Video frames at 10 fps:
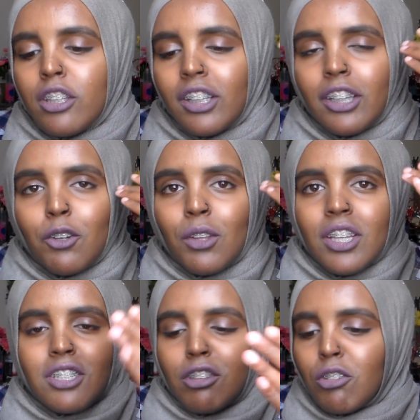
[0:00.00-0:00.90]
to
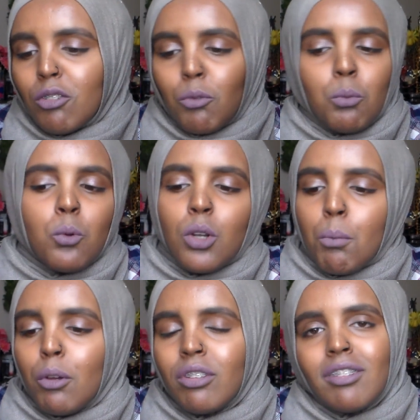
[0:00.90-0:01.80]
literally just ruin a
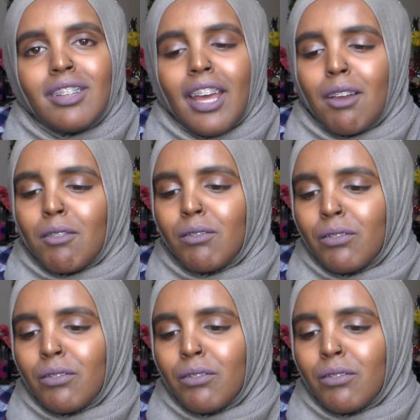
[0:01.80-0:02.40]
person's day.